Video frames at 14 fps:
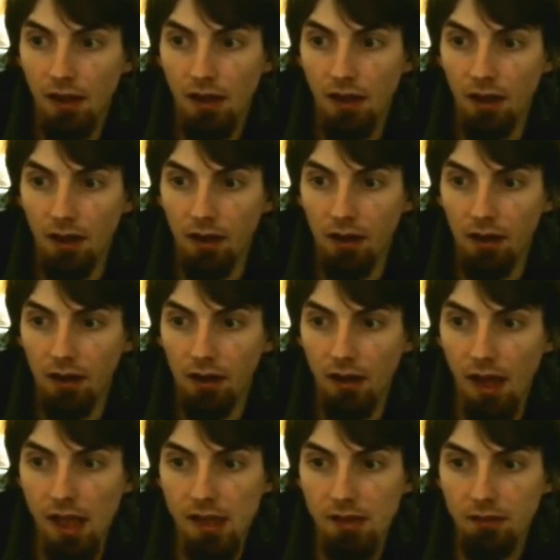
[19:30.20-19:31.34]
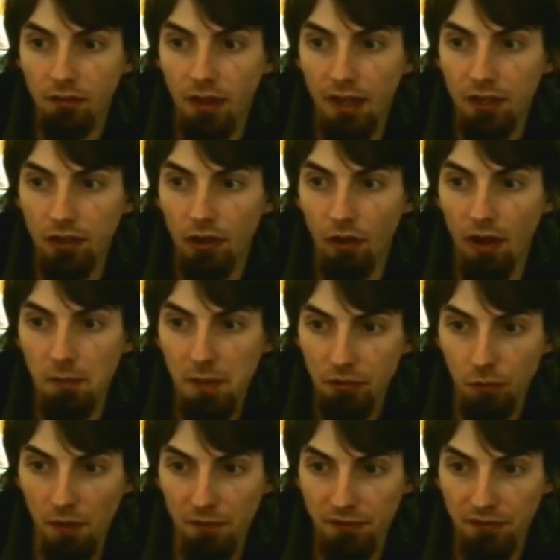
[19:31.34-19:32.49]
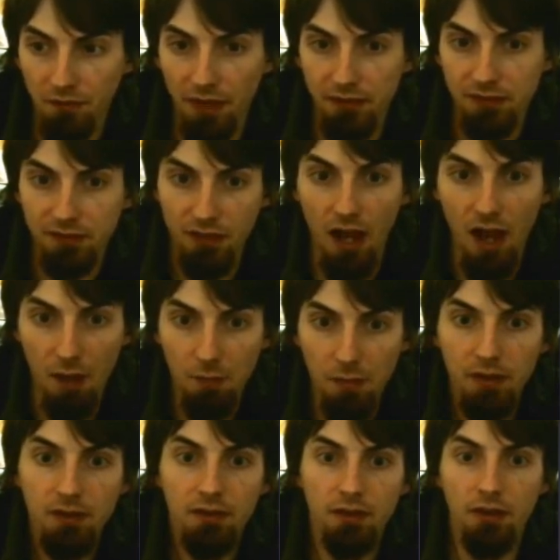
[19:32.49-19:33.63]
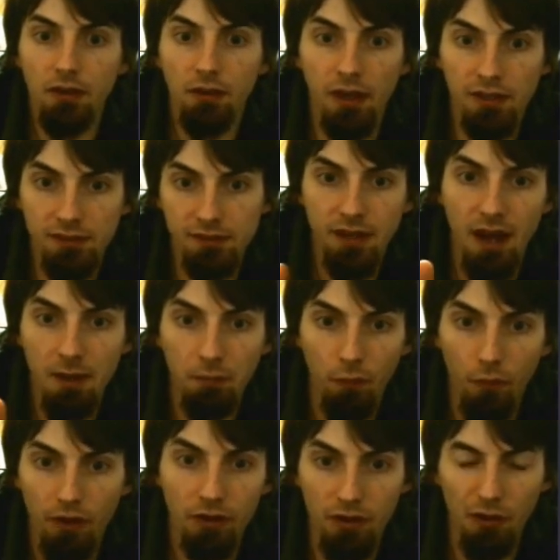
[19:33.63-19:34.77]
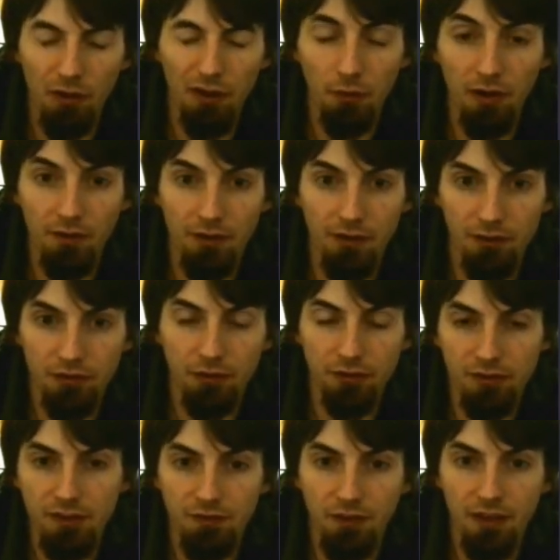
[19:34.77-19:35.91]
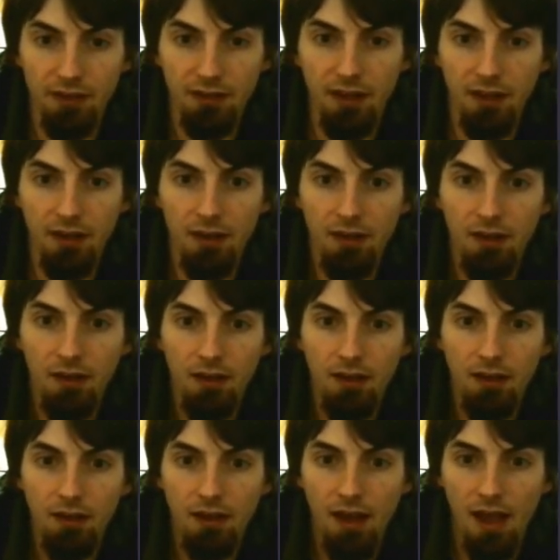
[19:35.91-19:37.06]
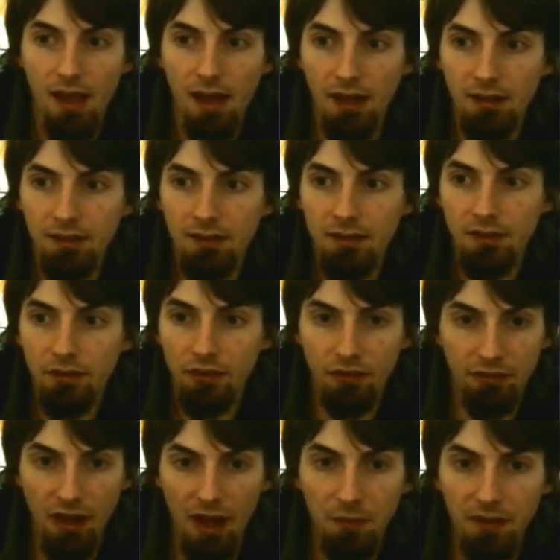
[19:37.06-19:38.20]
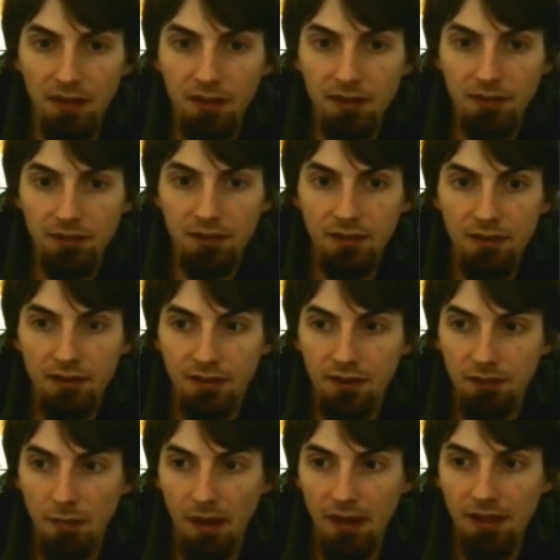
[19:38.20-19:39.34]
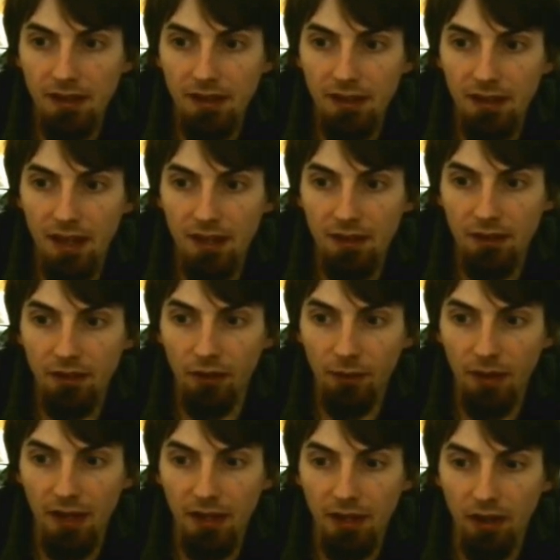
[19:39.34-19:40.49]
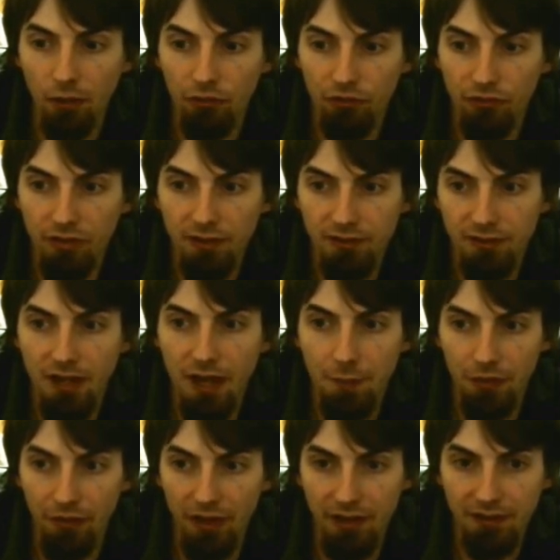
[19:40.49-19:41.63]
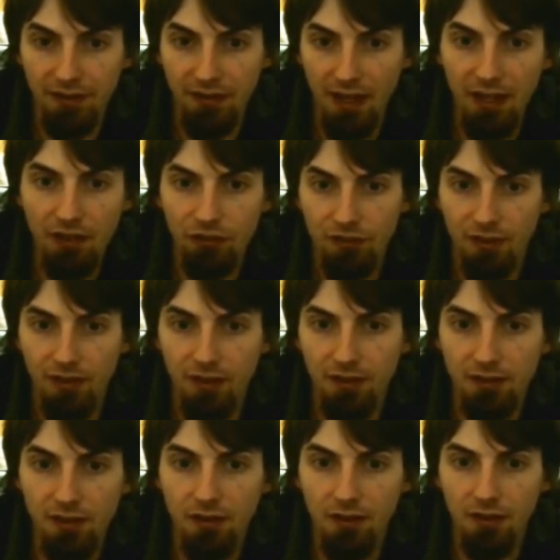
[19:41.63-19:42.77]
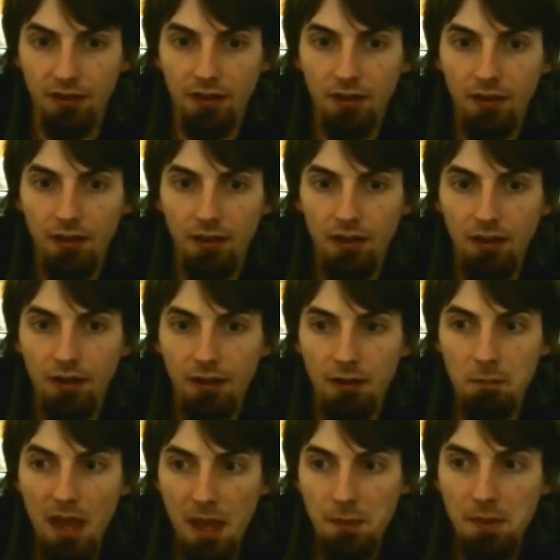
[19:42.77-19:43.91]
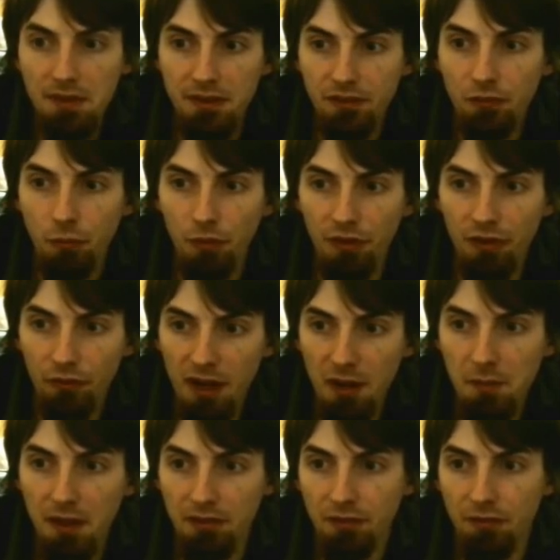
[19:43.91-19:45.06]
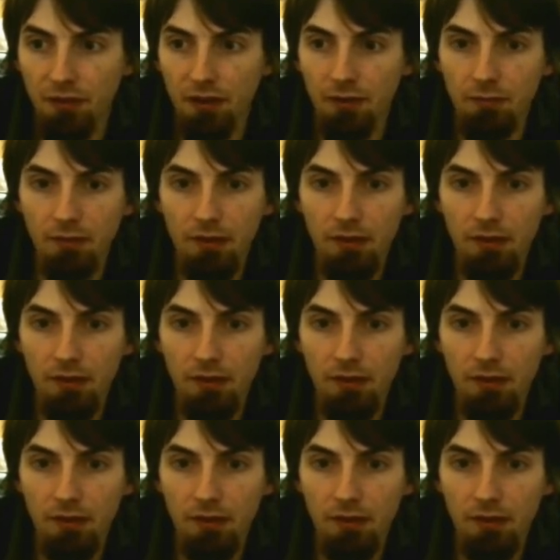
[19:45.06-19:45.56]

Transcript: a, like, you know, a mental reference of, like, stop. You know, like, stop where you're going, whatever else, you know, and stuff like that. And to the Japanese, this might indicate, you know, like, oh, shit, stop, you know, like, it's a danger sign, etc. Maybe this is where the Gray Man's from.